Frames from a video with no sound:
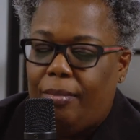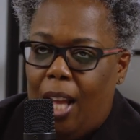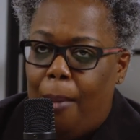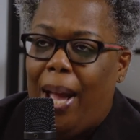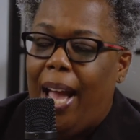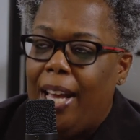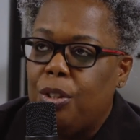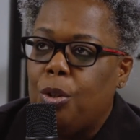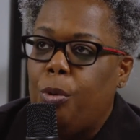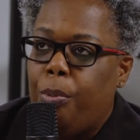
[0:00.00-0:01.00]
And my high
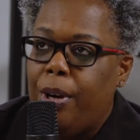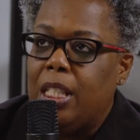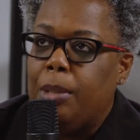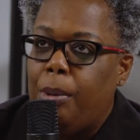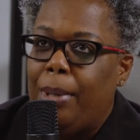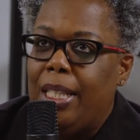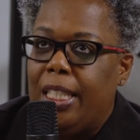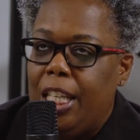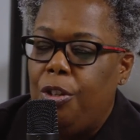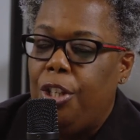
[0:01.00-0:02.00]
school principal, my
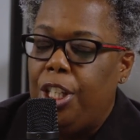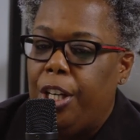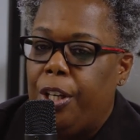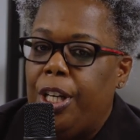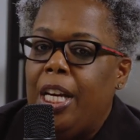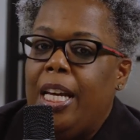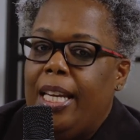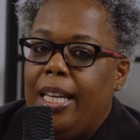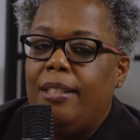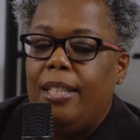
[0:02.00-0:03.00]
senior year,
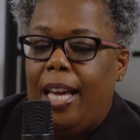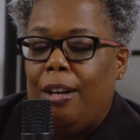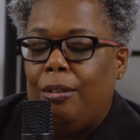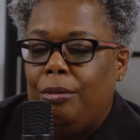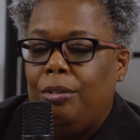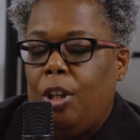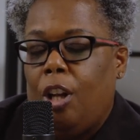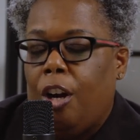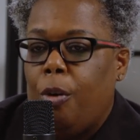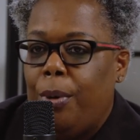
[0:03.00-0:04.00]
he's now no
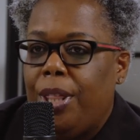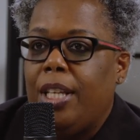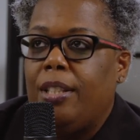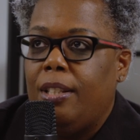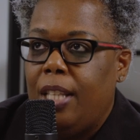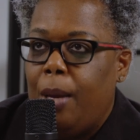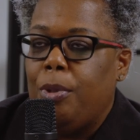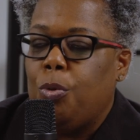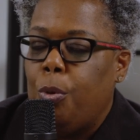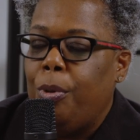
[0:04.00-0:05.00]
longer with us. His name
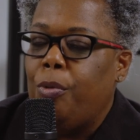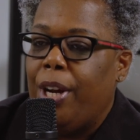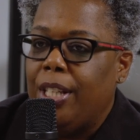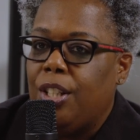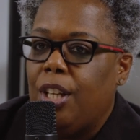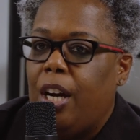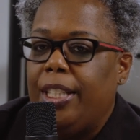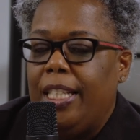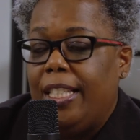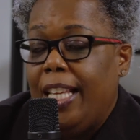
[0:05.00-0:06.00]
was Reuben Ranson.
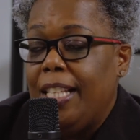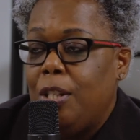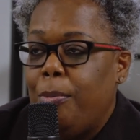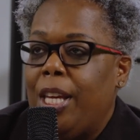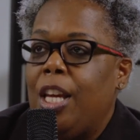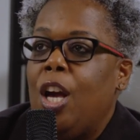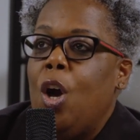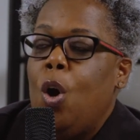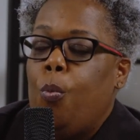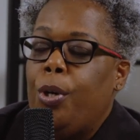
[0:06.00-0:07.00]
He said to me,
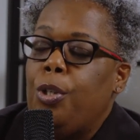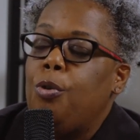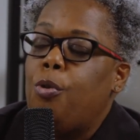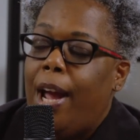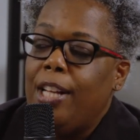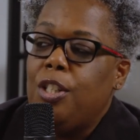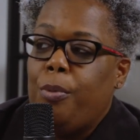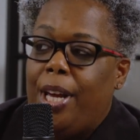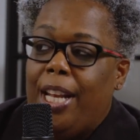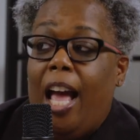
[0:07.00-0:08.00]
"When you
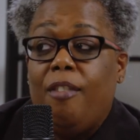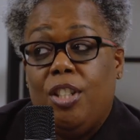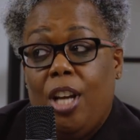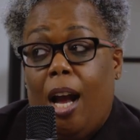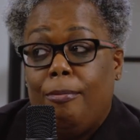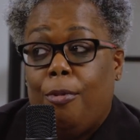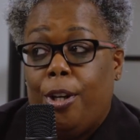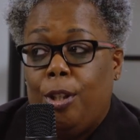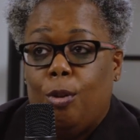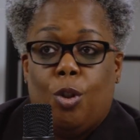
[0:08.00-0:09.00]
graduate, I have a job for
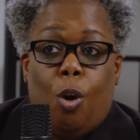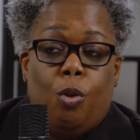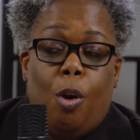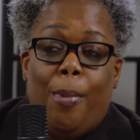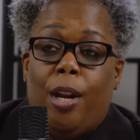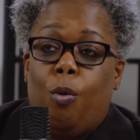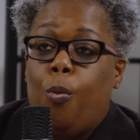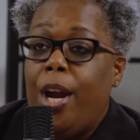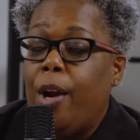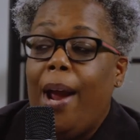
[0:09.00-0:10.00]
you. So no matter
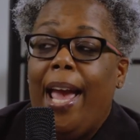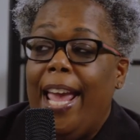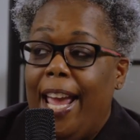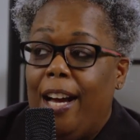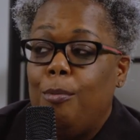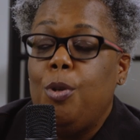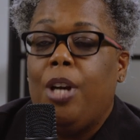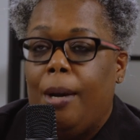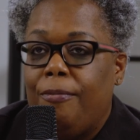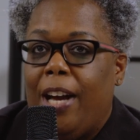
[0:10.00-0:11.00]
where I am, you
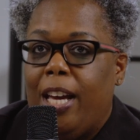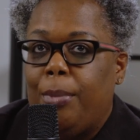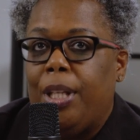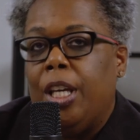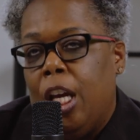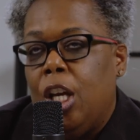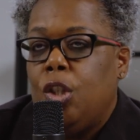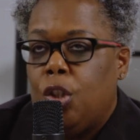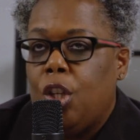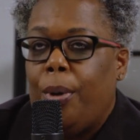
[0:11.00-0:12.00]
come find me."
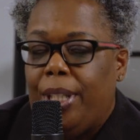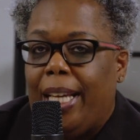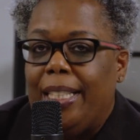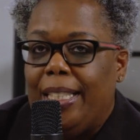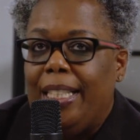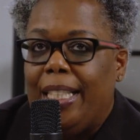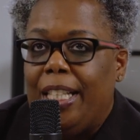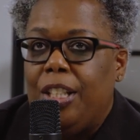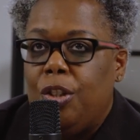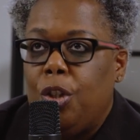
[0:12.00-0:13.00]
Wow. So in
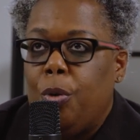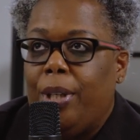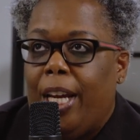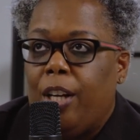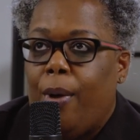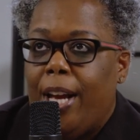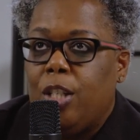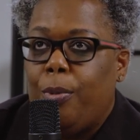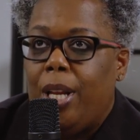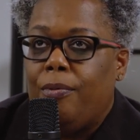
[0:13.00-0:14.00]
1992, when I
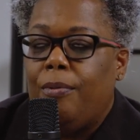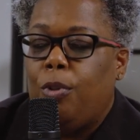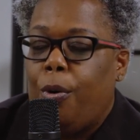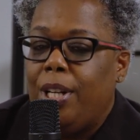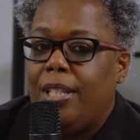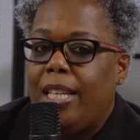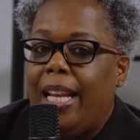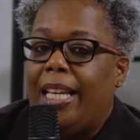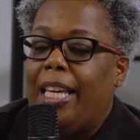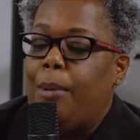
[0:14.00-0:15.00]
graduated from Florida State,
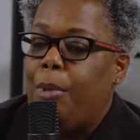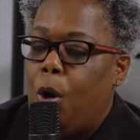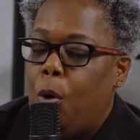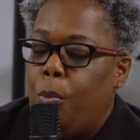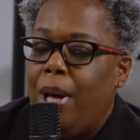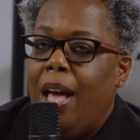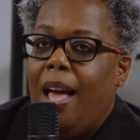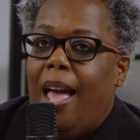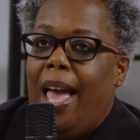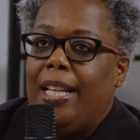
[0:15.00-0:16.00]
I came home,
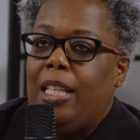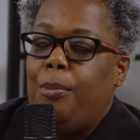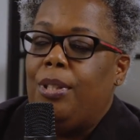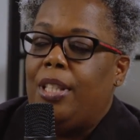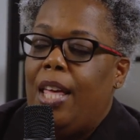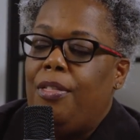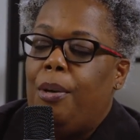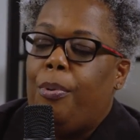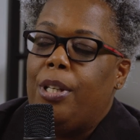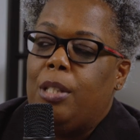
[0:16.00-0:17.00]
and he was then the
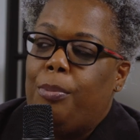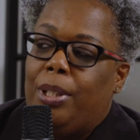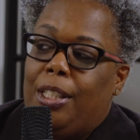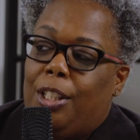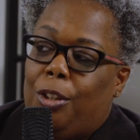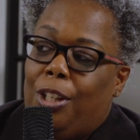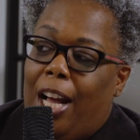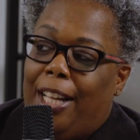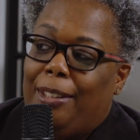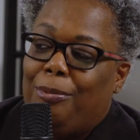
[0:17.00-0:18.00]
principal at Dillard
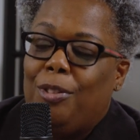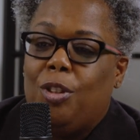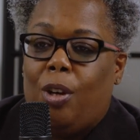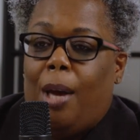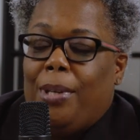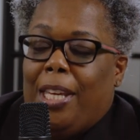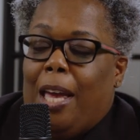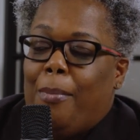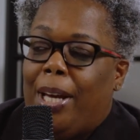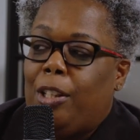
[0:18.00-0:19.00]
High. So I
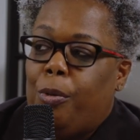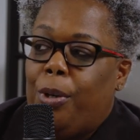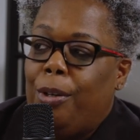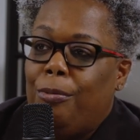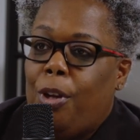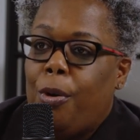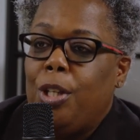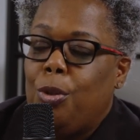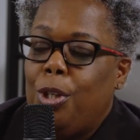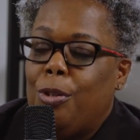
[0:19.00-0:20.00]
began my career
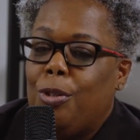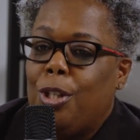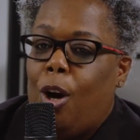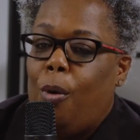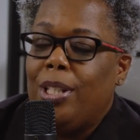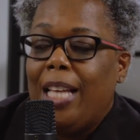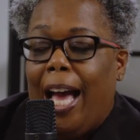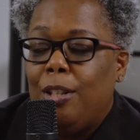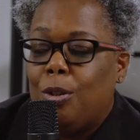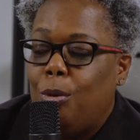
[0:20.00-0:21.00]
32 years ago as a
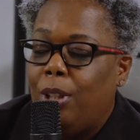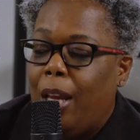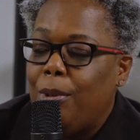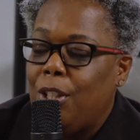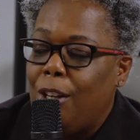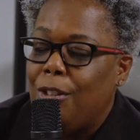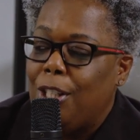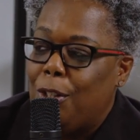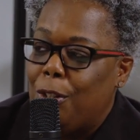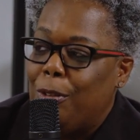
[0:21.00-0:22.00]
high school language arts teacher.